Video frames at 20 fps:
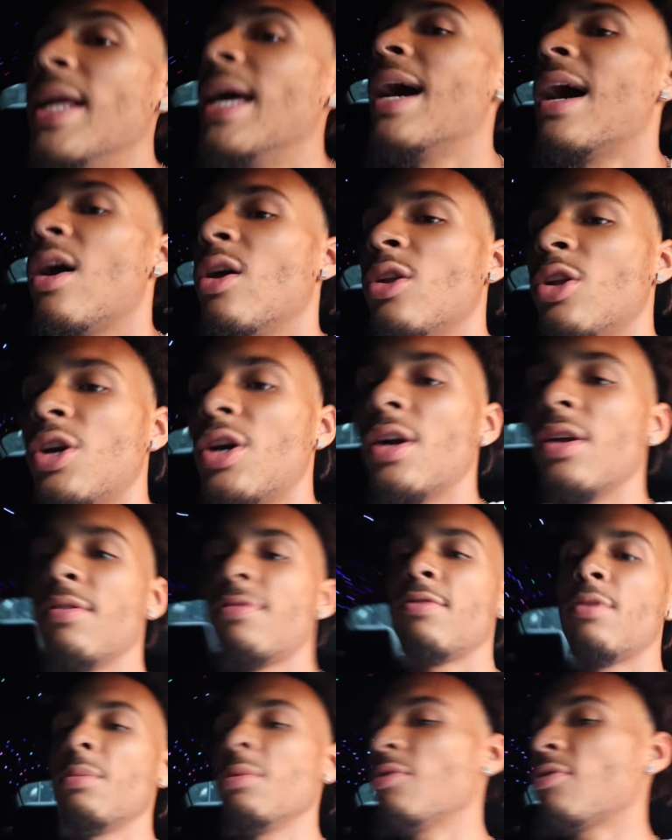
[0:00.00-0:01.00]
day I'll learn. You
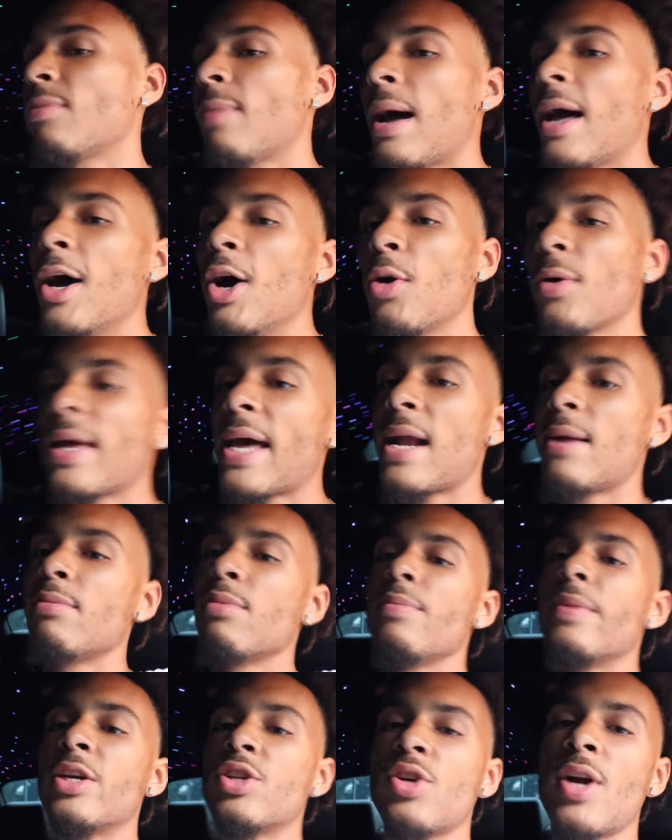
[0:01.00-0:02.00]
feel me? For my Hellcat, I'm
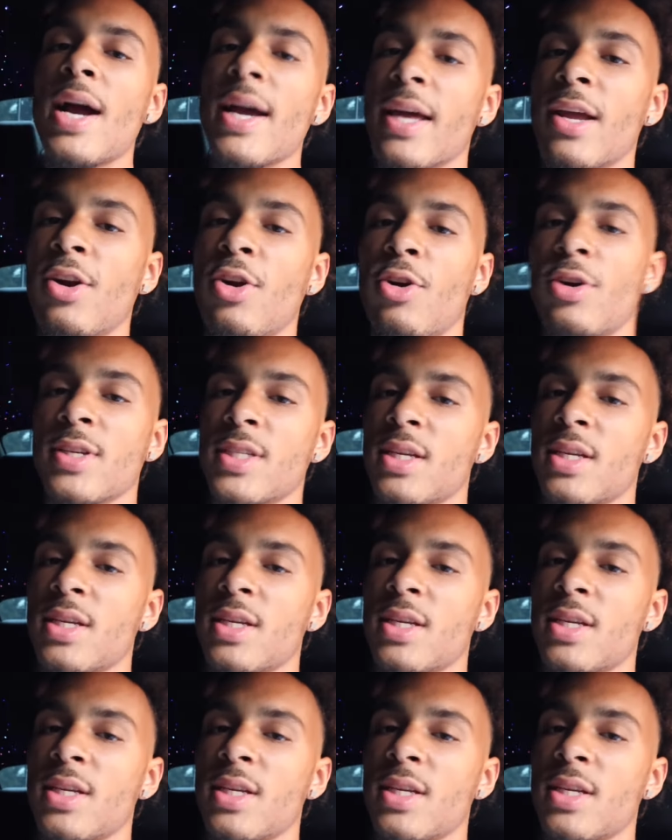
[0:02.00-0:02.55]
gonna make sure I get it on a